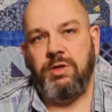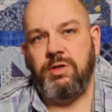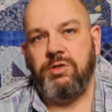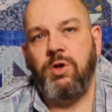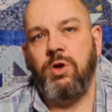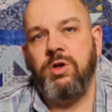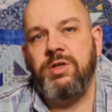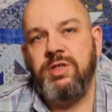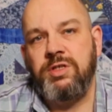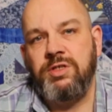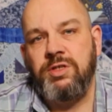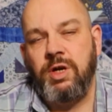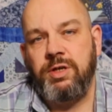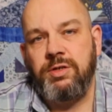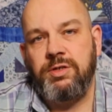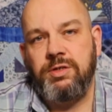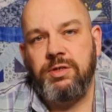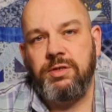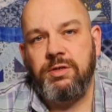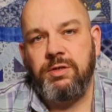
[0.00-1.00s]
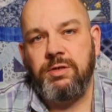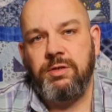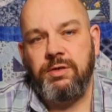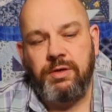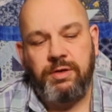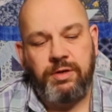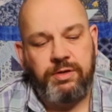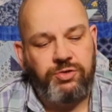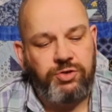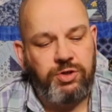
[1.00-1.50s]
long as it's not
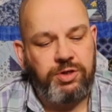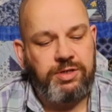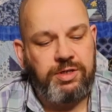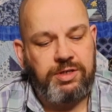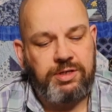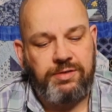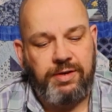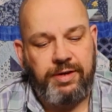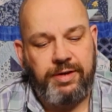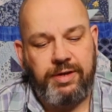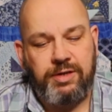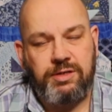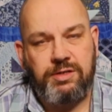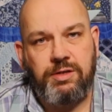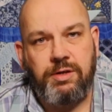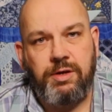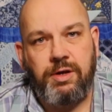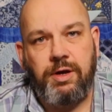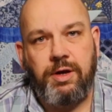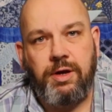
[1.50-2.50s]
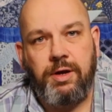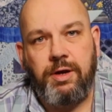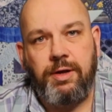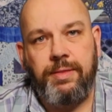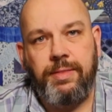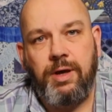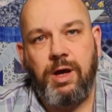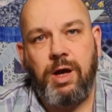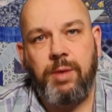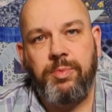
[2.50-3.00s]
just as thick as
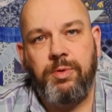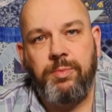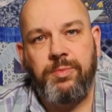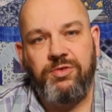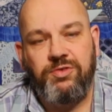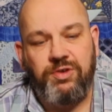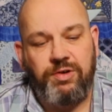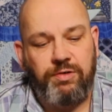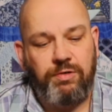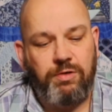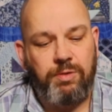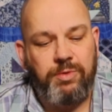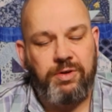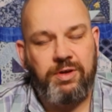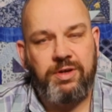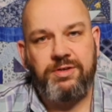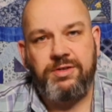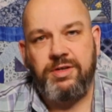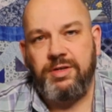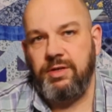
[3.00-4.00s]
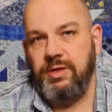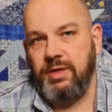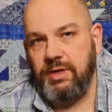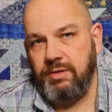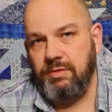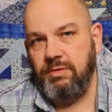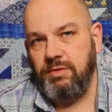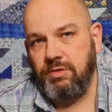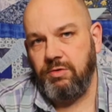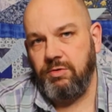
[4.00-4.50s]
the upper material, because
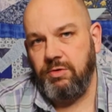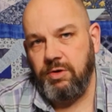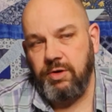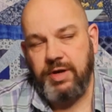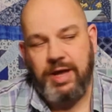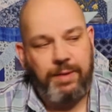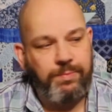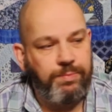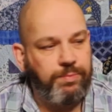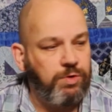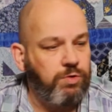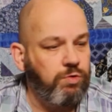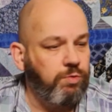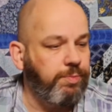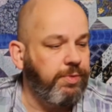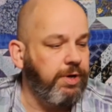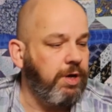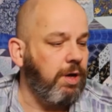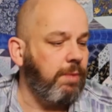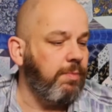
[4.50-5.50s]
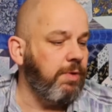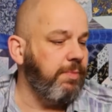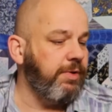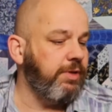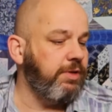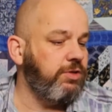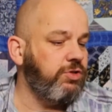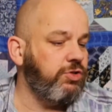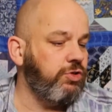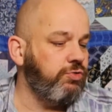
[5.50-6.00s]
then your cap could become a
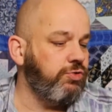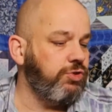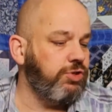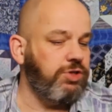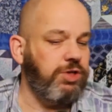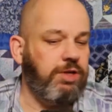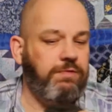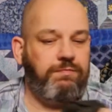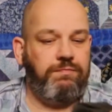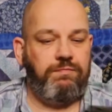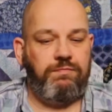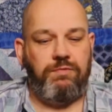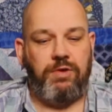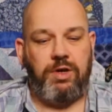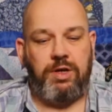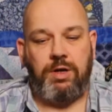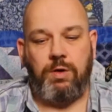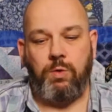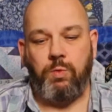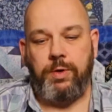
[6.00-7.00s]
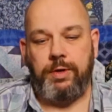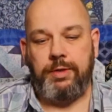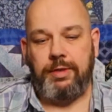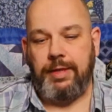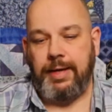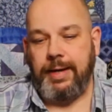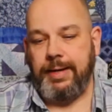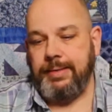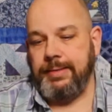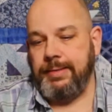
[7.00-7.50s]
bit too stiff, and you don't want
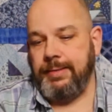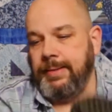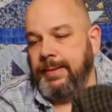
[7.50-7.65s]
that.